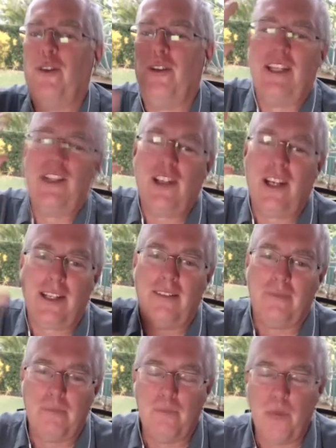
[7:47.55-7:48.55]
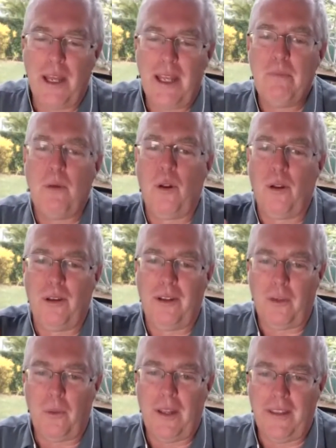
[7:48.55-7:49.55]
So they chug a Red Bull
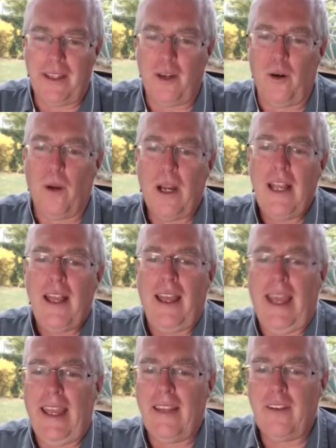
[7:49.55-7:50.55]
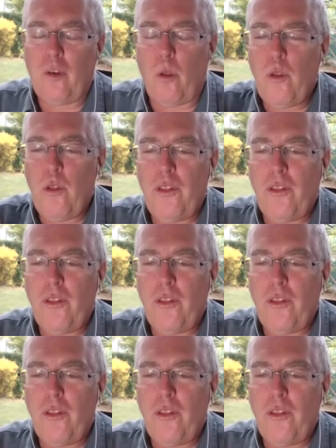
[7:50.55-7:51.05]
and away they go. And so